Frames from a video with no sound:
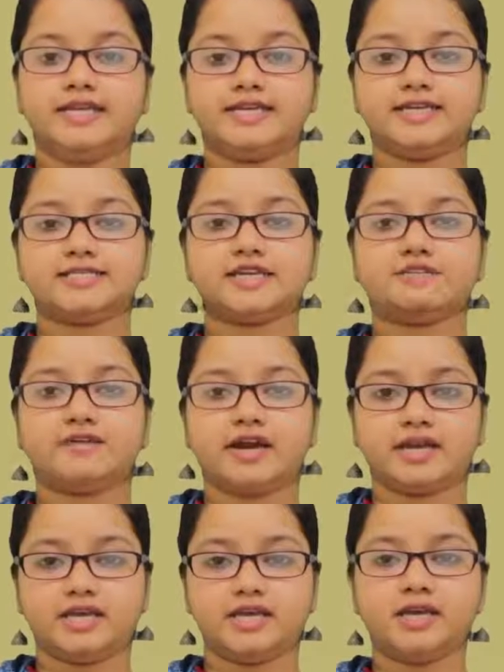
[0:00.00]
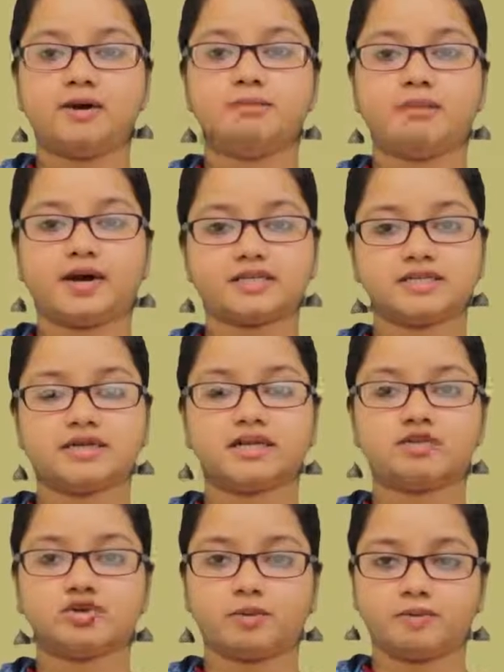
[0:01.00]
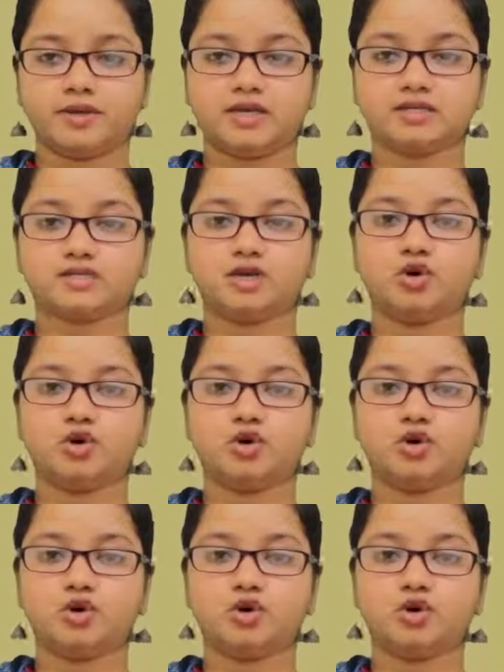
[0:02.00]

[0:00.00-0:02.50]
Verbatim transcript: These are very pertinent topics